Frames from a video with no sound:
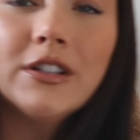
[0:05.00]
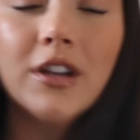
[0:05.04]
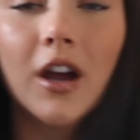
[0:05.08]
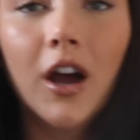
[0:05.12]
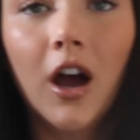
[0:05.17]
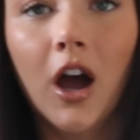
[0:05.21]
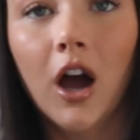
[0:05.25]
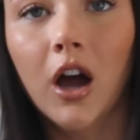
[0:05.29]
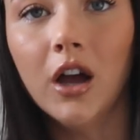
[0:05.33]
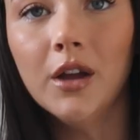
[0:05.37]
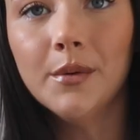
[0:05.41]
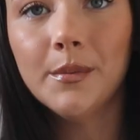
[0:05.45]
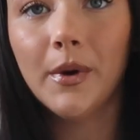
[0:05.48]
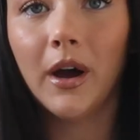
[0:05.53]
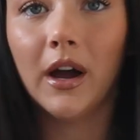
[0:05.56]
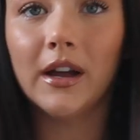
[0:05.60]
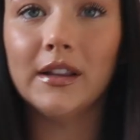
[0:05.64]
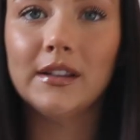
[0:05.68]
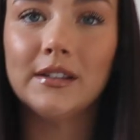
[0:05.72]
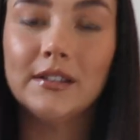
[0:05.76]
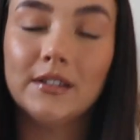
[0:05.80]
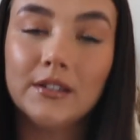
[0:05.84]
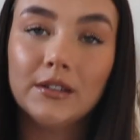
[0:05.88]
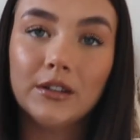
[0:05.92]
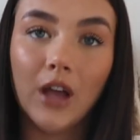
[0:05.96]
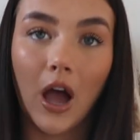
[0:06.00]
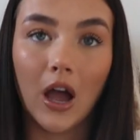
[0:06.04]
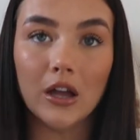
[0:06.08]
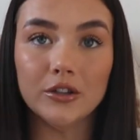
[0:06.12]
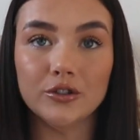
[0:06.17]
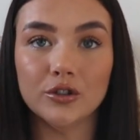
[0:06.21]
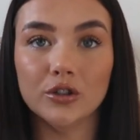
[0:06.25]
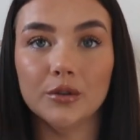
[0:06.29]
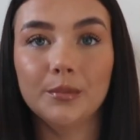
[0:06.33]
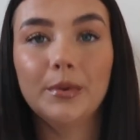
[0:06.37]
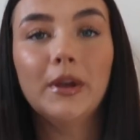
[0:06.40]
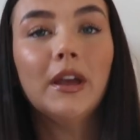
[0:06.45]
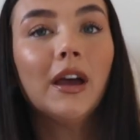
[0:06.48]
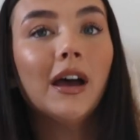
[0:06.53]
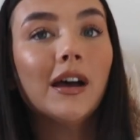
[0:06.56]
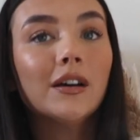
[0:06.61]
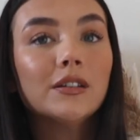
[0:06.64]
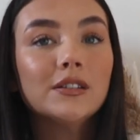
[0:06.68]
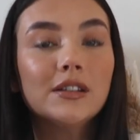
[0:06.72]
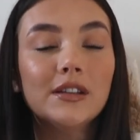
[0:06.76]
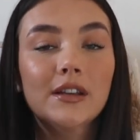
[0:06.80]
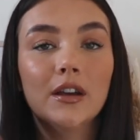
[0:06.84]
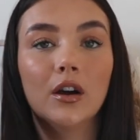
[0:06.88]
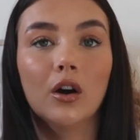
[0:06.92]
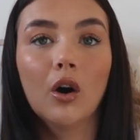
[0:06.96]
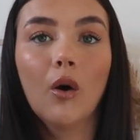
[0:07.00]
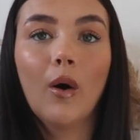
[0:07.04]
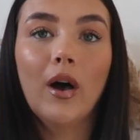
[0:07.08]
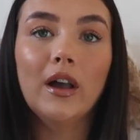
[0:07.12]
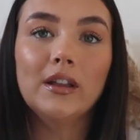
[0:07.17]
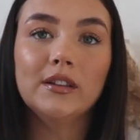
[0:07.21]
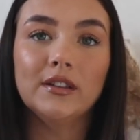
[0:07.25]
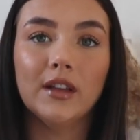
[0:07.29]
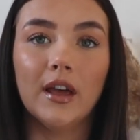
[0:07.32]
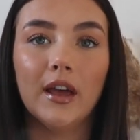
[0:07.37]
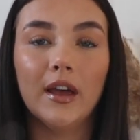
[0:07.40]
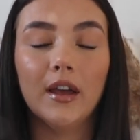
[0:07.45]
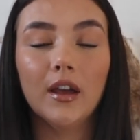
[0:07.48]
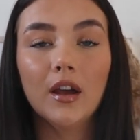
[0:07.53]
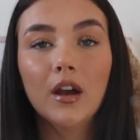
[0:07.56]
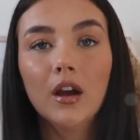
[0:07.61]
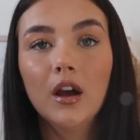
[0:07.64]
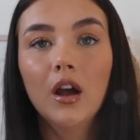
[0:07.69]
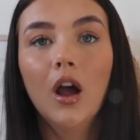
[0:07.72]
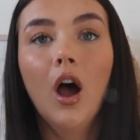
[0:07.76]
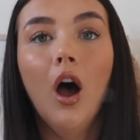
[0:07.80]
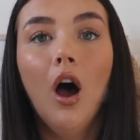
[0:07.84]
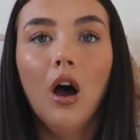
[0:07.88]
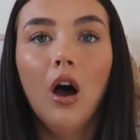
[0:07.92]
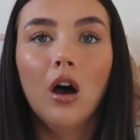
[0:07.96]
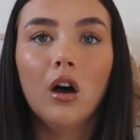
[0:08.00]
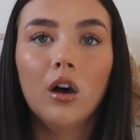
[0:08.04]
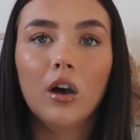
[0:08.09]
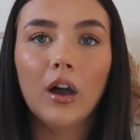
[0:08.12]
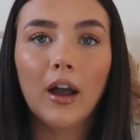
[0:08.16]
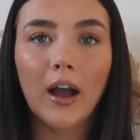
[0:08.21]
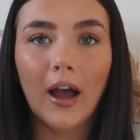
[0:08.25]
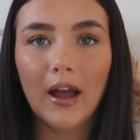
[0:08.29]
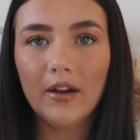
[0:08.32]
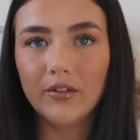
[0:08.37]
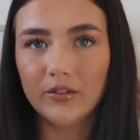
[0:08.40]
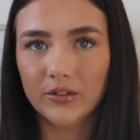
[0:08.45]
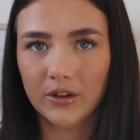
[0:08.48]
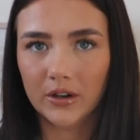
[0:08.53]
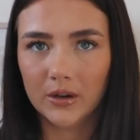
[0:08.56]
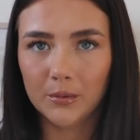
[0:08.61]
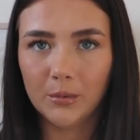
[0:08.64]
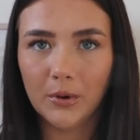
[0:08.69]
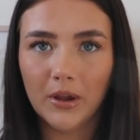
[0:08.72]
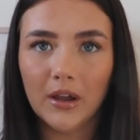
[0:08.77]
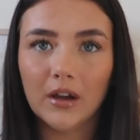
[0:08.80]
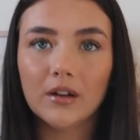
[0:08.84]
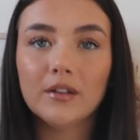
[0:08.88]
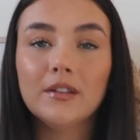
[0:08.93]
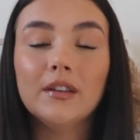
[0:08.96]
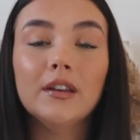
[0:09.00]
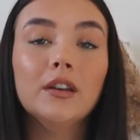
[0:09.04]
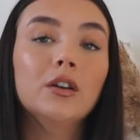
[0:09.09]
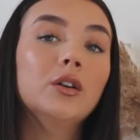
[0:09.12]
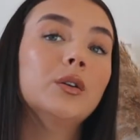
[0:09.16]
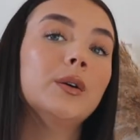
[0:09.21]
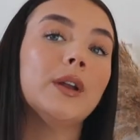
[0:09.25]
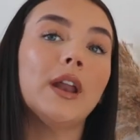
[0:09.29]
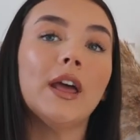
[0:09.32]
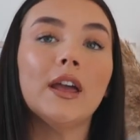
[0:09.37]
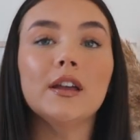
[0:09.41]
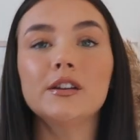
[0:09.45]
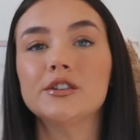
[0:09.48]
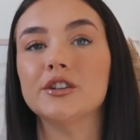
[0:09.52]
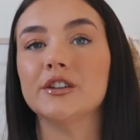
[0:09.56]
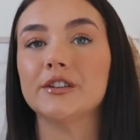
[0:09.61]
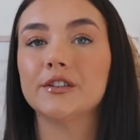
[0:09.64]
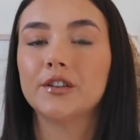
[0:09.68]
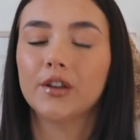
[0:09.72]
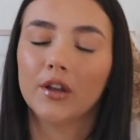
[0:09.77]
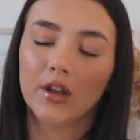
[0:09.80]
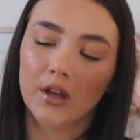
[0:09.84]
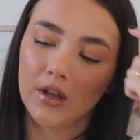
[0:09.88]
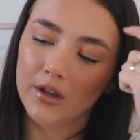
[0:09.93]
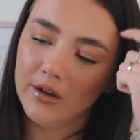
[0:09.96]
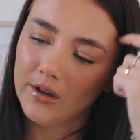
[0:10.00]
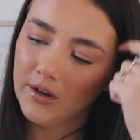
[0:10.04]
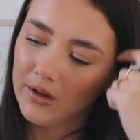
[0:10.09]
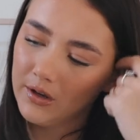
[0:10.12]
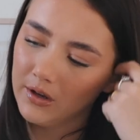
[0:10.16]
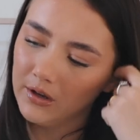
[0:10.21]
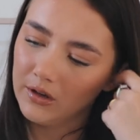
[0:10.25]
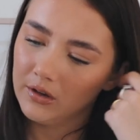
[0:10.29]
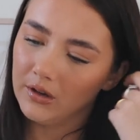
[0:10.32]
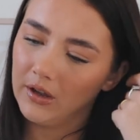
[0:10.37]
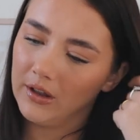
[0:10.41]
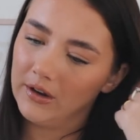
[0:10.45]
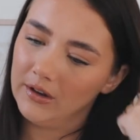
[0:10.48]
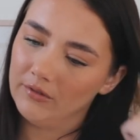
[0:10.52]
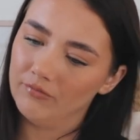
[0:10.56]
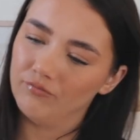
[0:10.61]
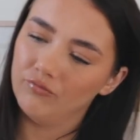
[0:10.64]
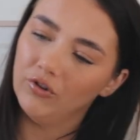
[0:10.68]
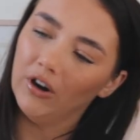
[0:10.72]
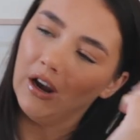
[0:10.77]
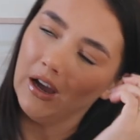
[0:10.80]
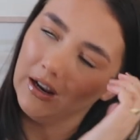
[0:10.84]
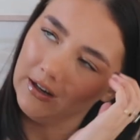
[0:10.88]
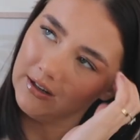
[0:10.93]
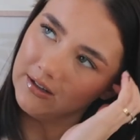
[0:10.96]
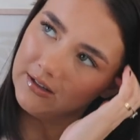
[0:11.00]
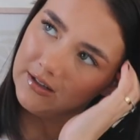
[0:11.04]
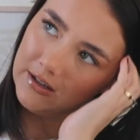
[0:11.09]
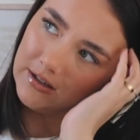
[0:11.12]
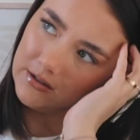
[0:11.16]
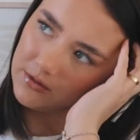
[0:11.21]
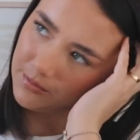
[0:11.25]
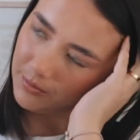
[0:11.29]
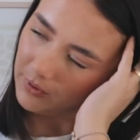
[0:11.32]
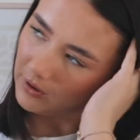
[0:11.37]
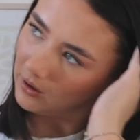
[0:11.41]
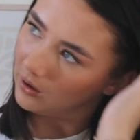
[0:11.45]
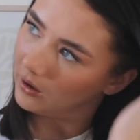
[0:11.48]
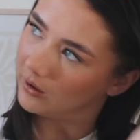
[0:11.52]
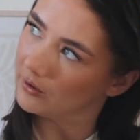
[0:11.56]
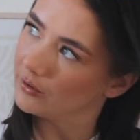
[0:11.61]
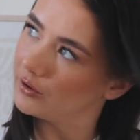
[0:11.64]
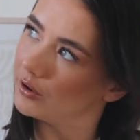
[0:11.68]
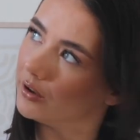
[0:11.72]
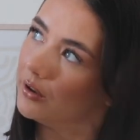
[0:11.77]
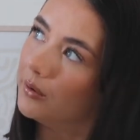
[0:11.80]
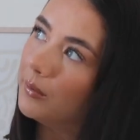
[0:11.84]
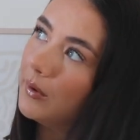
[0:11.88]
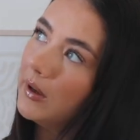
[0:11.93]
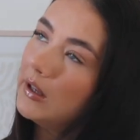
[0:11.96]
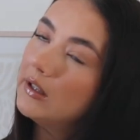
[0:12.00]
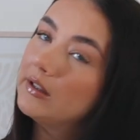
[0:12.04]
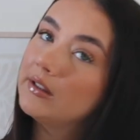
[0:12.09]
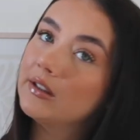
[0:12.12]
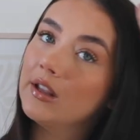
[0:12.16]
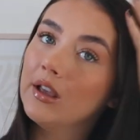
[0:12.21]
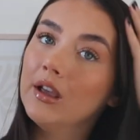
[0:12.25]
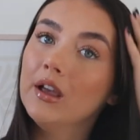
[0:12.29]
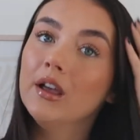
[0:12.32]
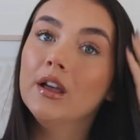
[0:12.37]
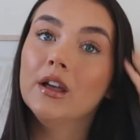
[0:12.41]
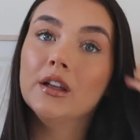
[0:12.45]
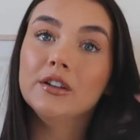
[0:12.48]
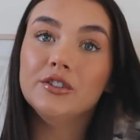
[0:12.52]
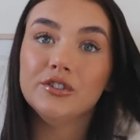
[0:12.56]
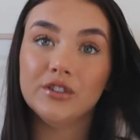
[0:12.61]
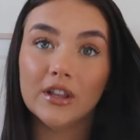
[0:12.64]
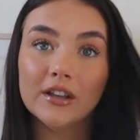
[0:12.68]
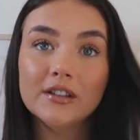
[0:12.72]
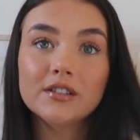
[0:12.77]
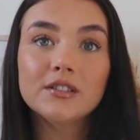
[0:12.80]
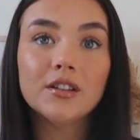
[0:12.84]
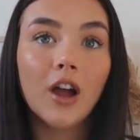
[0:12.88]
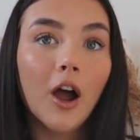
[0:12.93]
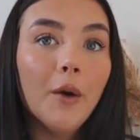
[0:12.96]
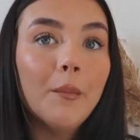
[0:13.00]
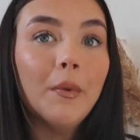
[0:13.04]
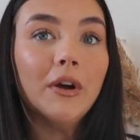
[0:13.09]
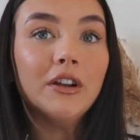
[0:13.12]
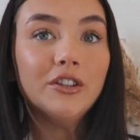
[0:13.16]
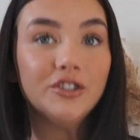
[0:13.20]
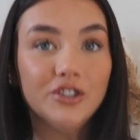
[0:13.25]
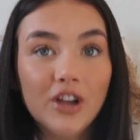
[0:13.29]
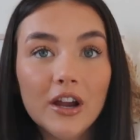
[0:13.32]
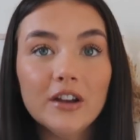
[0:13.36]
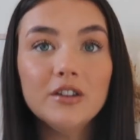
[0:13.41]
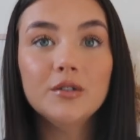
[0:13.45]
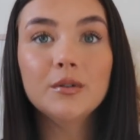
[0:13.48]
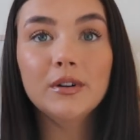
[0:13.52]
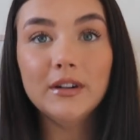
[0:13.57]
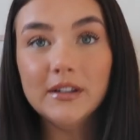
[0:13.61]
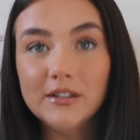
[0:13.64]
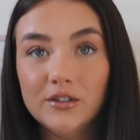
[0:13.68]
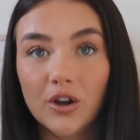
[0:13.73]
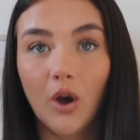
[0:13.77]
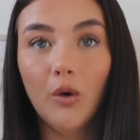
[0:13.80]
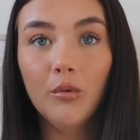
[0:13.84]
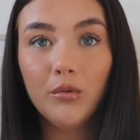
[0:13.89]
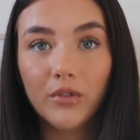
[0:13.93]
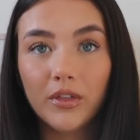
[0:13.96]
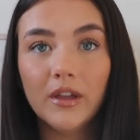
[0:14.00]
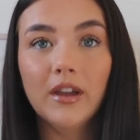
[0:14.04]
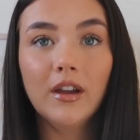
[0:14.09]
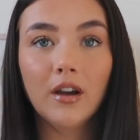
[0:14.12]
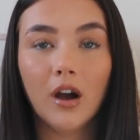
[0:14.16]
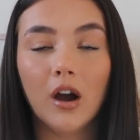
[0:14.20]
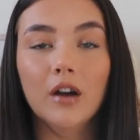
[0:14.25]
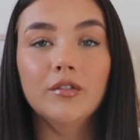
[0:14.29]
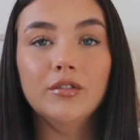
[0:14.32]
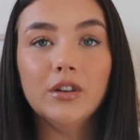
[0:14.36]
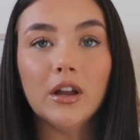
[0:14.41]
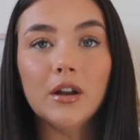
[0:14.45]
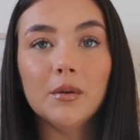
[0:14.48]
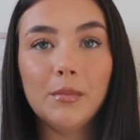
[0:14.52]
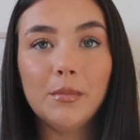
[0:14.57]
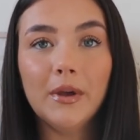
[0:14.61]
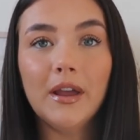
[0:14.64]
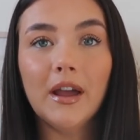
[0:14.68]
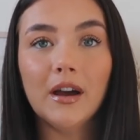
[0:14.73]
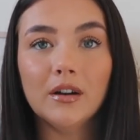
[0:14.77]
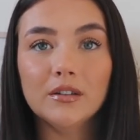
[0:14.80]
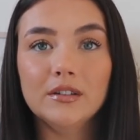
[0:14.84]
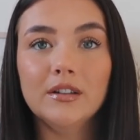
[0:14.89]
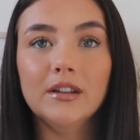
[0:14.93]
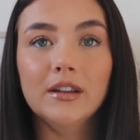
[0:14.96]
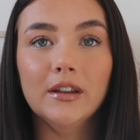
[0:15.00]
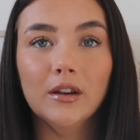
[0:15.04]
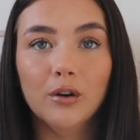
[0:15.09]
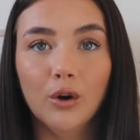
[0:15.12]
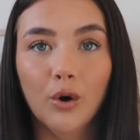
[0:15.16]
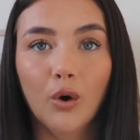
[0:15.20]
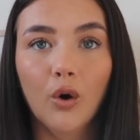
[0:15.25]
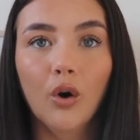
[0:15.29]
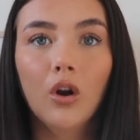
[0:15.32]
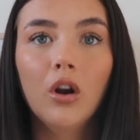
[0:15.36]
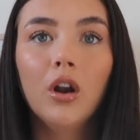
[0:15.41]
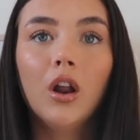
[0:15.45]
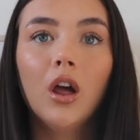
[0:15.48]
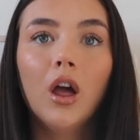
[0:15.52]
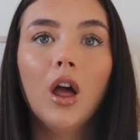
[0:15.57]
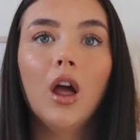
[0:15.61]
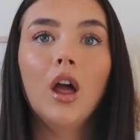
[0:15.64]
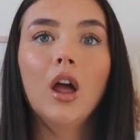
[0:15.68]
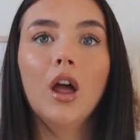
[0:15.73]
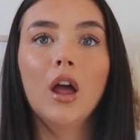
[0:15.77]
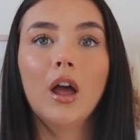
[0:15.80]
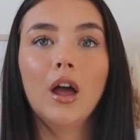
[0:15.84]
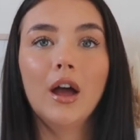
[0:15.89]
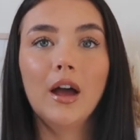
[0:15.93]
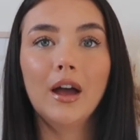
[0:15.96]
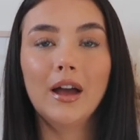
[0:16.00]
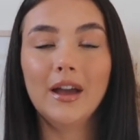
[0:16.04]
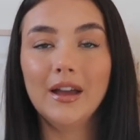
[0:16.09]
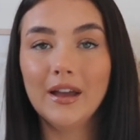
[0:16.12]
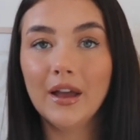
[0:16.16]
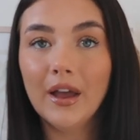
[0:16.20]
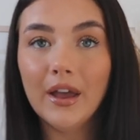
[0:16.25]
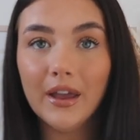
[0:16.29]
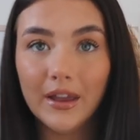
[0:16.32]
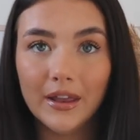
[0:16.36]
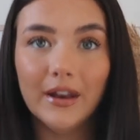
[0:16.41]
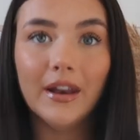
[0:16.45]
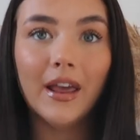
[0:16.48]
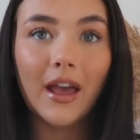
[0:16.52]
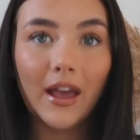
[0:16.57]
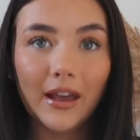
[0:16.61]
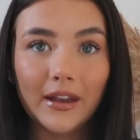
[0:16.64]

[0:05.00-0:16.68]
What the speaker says: time I do a PLT haul, I say, I haven't done a PLT haul in ages. And in reality, it's been like 2 weeks. This time, I genuinely don't think I've done a PLT haul in